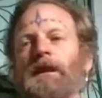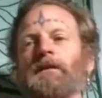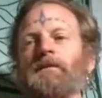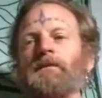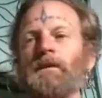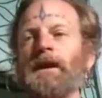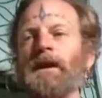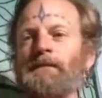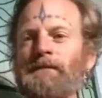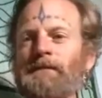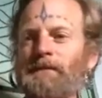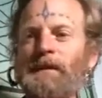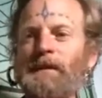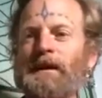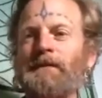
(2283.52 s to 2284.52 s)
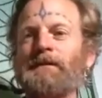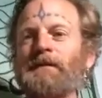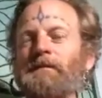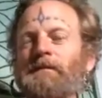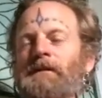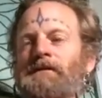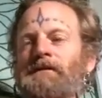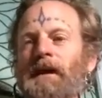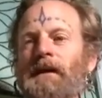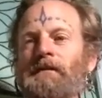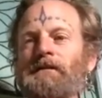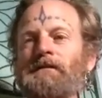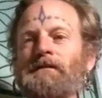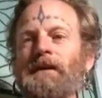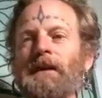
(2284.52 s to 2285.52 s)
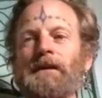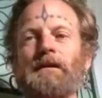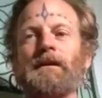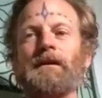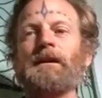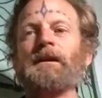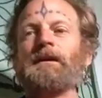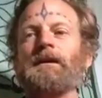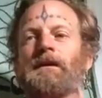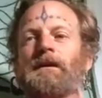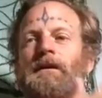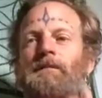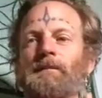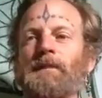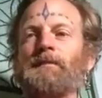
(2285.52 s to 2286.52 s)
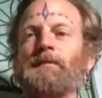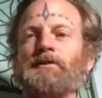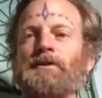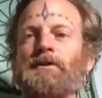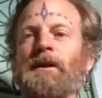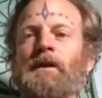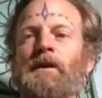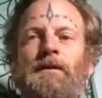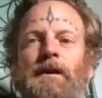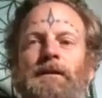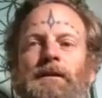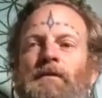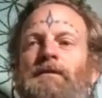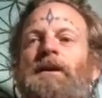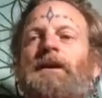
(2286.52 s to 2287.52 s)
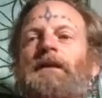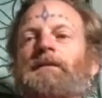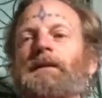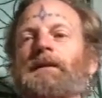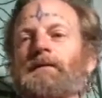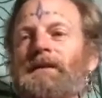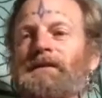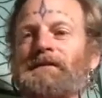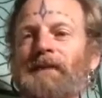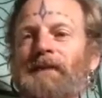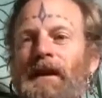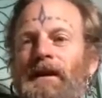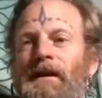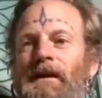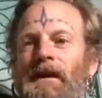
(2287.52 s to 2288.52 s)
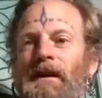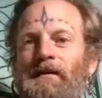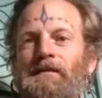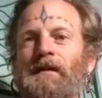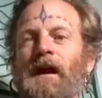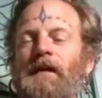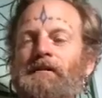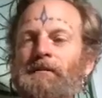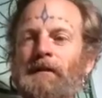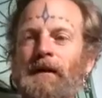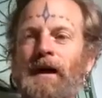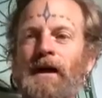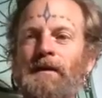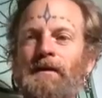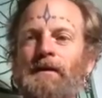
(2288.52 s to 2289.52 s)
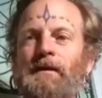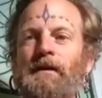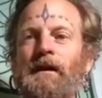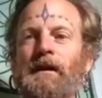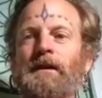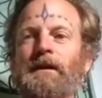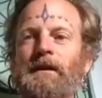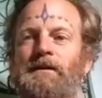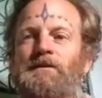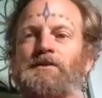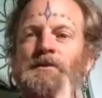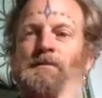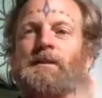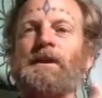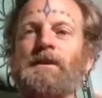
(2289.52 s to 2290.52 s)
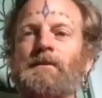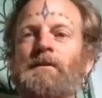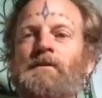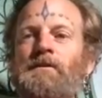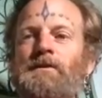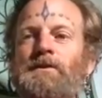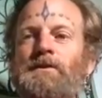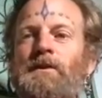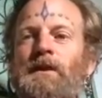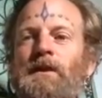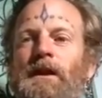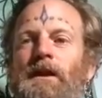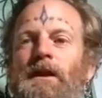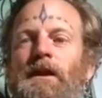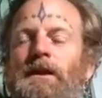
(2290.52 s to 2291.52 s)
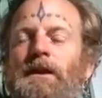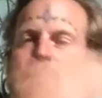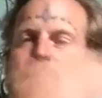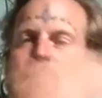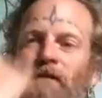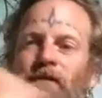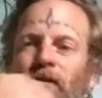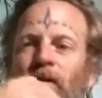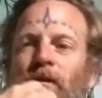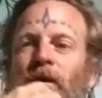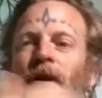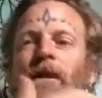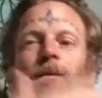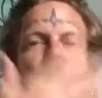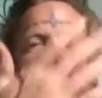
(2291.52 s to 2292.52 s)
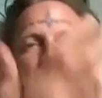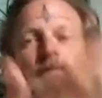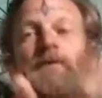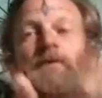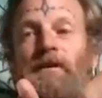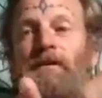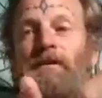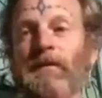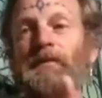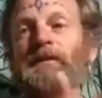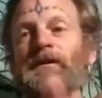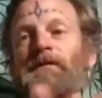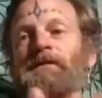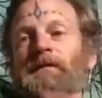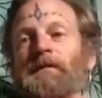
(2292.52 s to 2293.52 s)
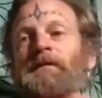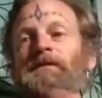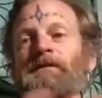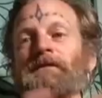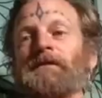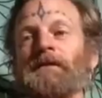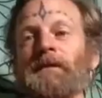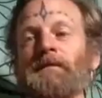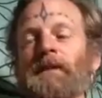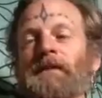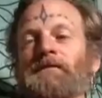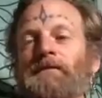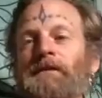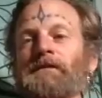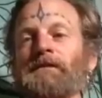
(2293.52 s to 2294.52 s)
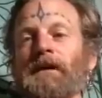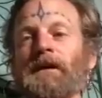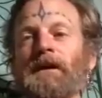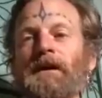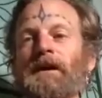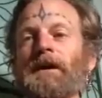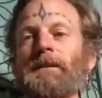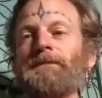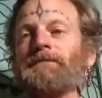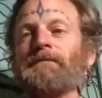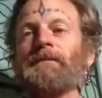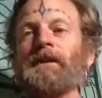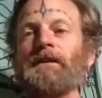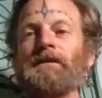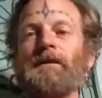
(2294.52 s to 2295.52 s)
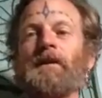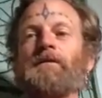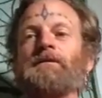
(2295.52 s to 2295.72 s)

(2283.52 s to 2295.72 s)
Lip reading: We have many of them ourselves. And people should know that don't take everything we say as gospel either. Like, it should be your own journey and use your own. The Buddha supposedly said it best when he was like, don't